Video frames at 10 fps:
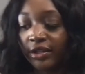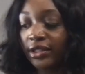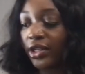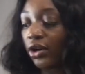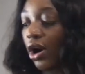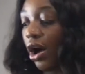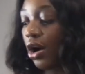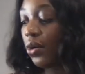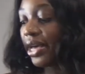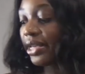So
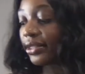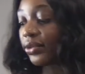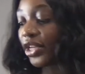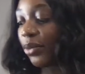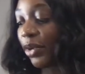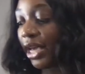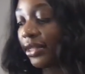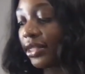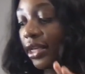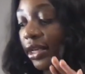always when you're
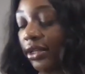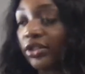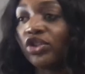painting,